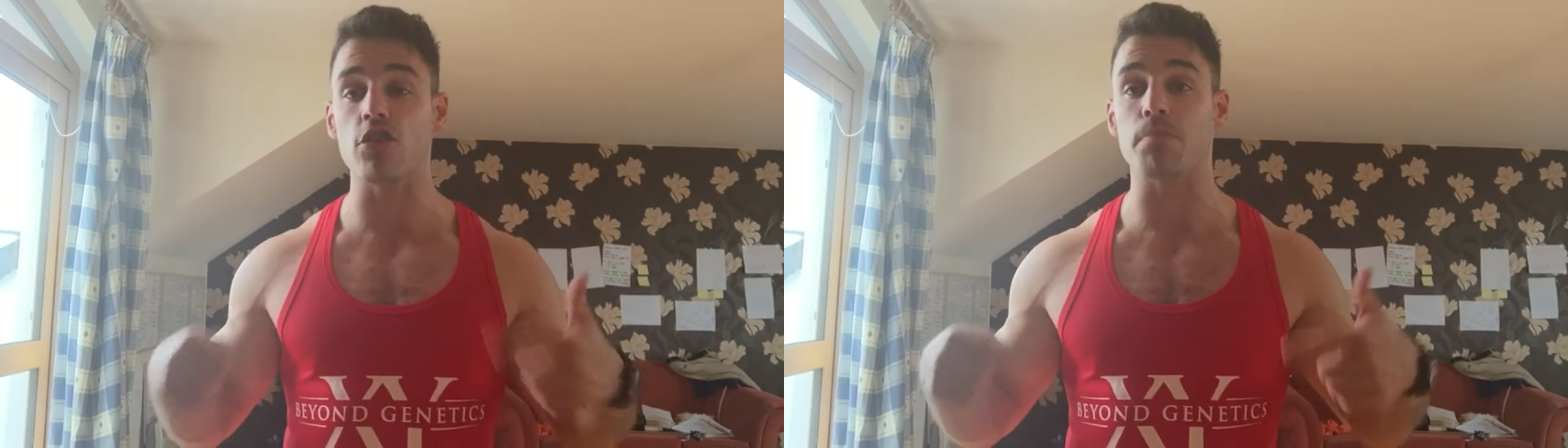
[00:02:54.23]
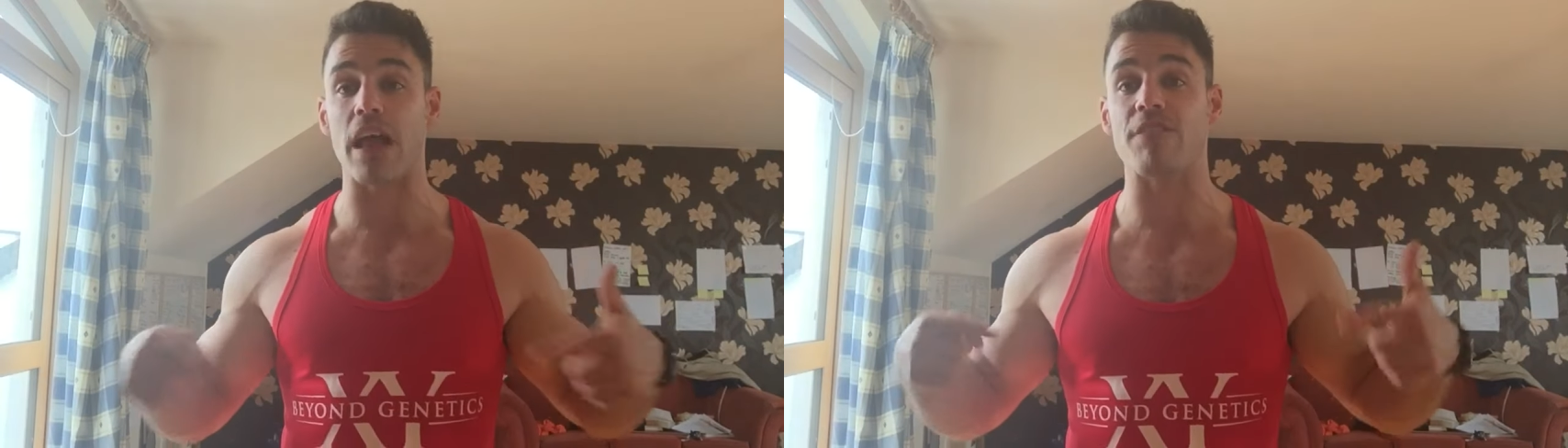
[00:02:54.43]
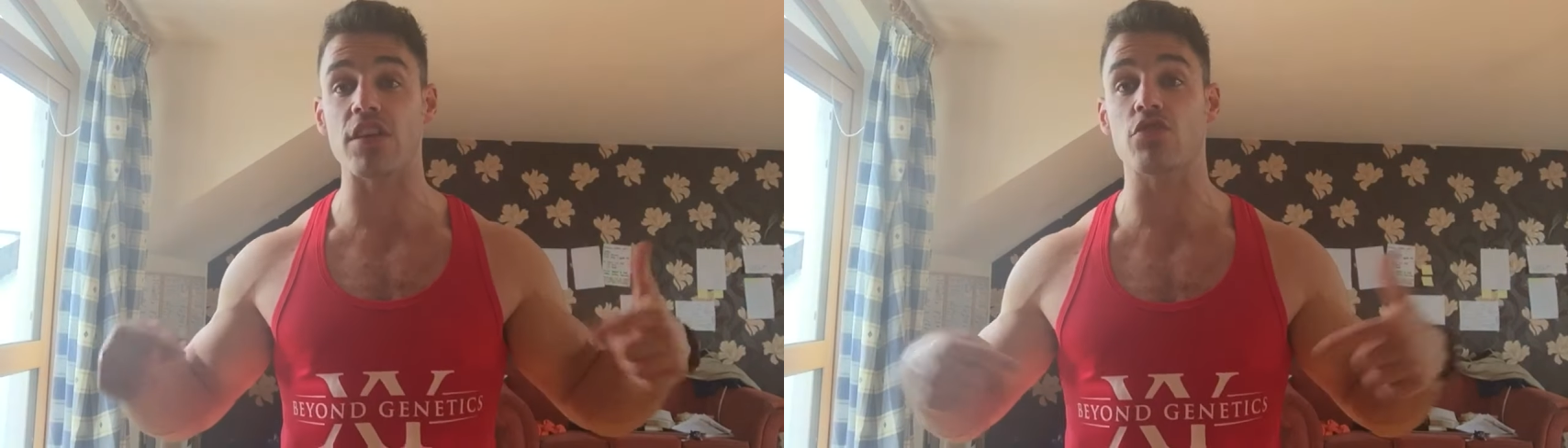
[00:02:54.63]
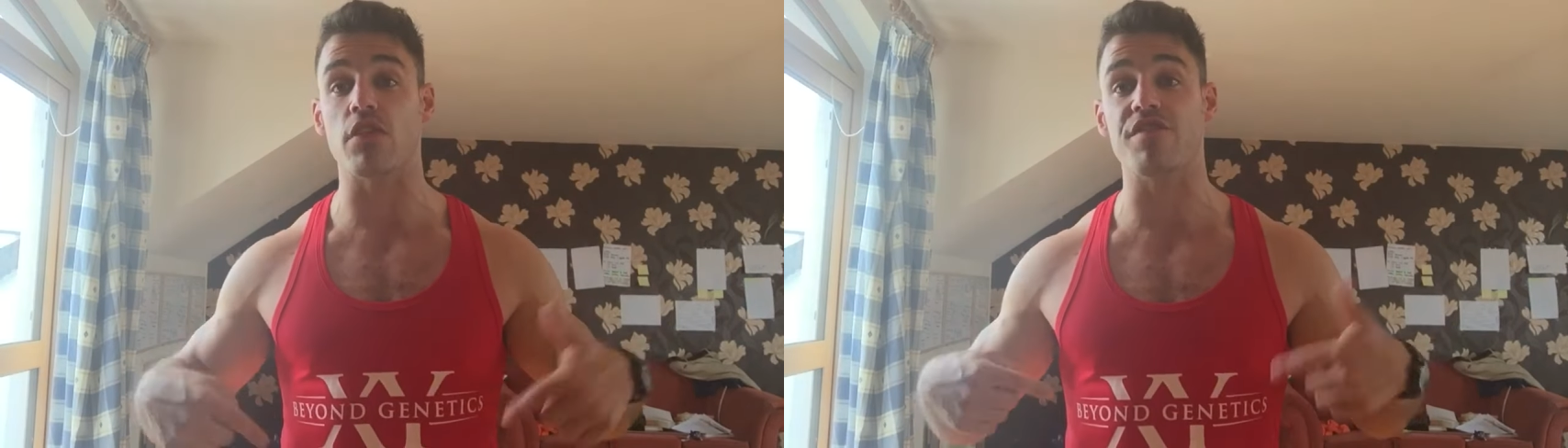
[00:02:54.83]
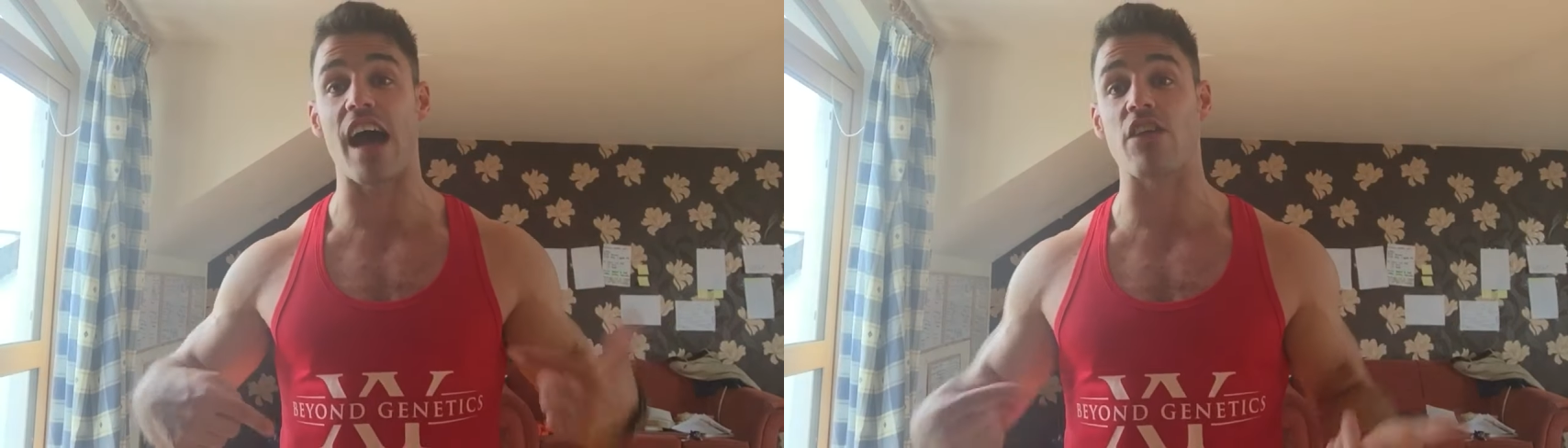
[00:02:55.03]
up that
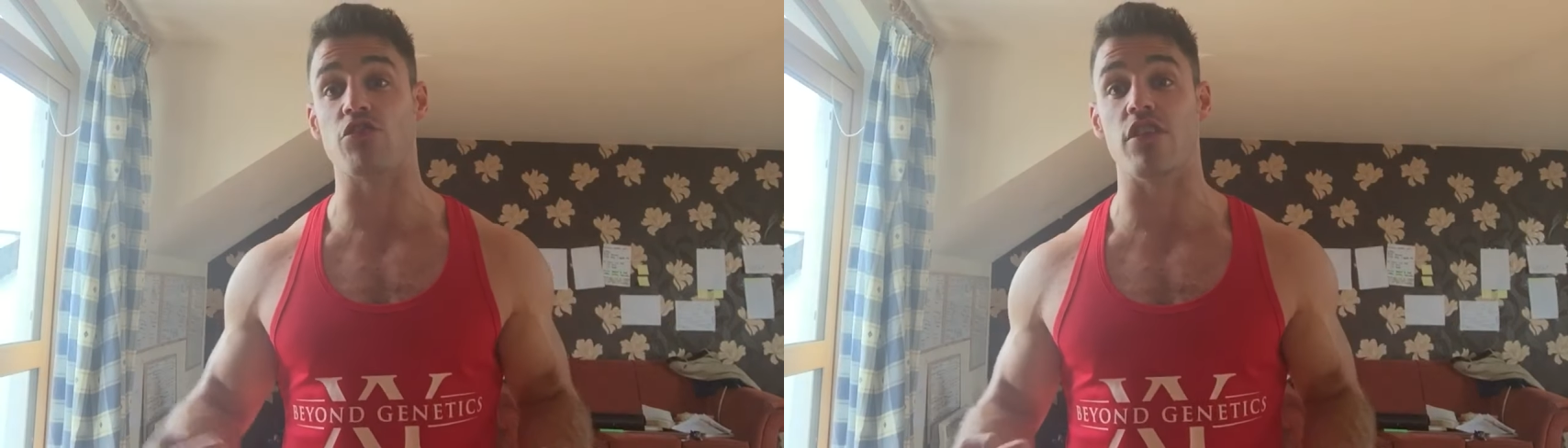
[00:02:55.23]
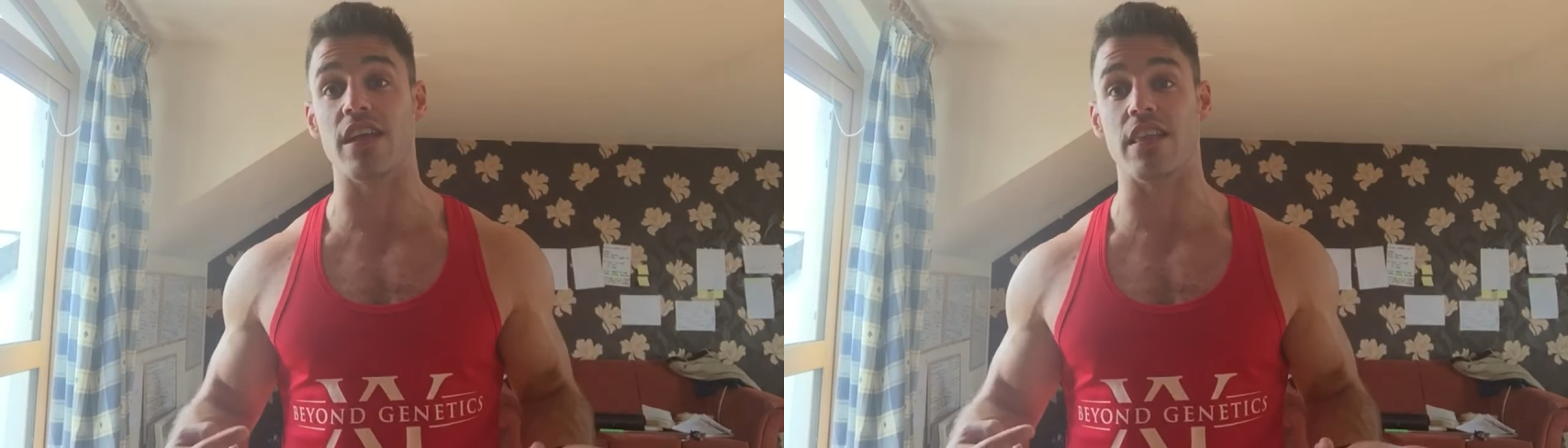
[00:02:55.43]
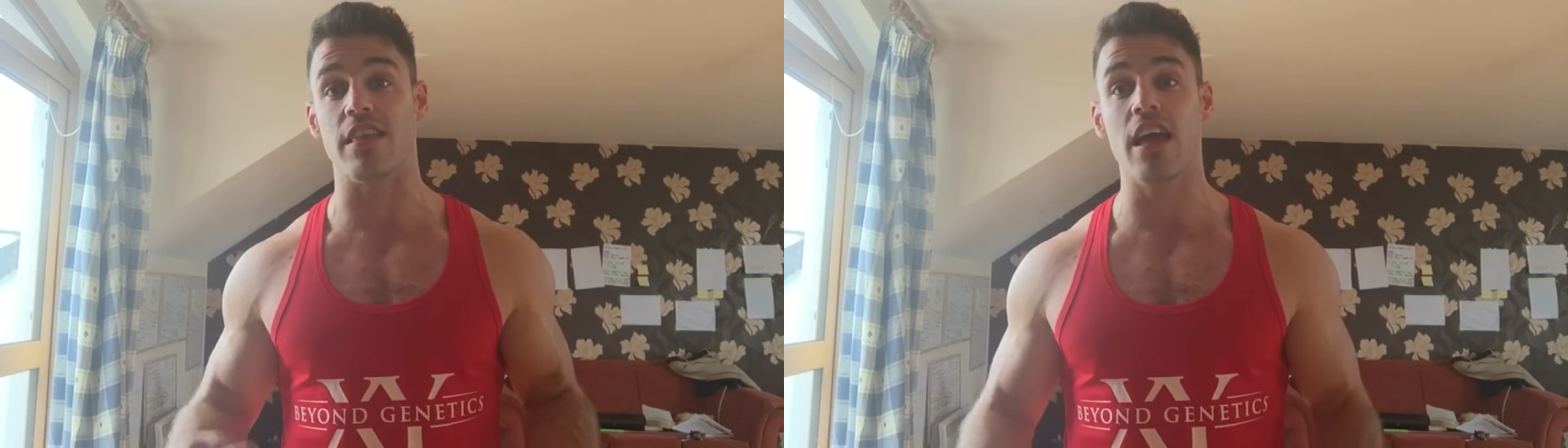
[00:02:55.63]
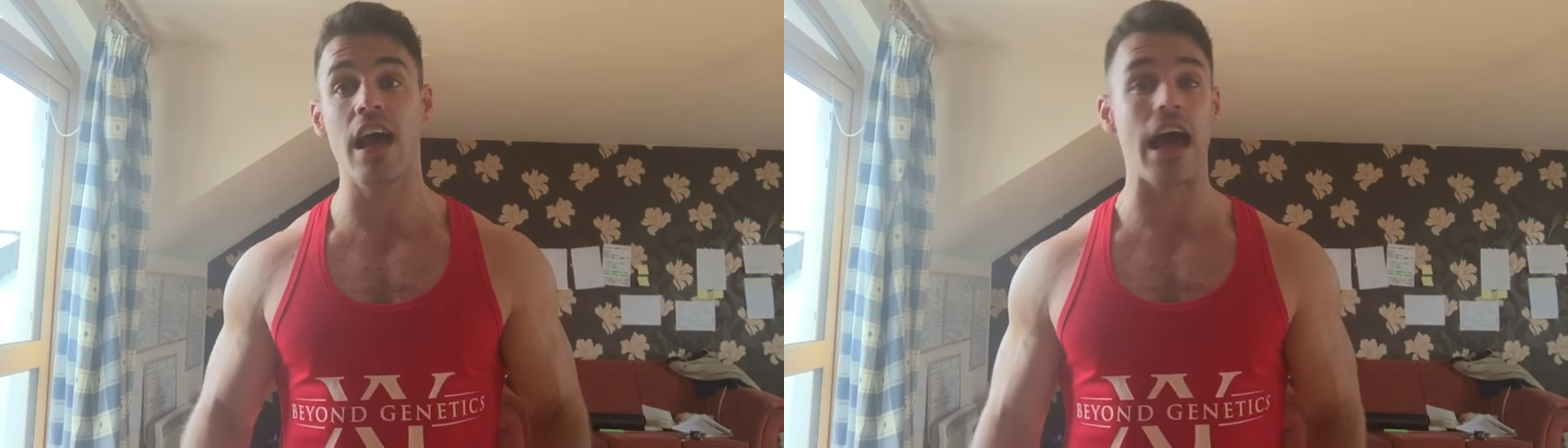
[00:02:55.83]
visceral fat underneath.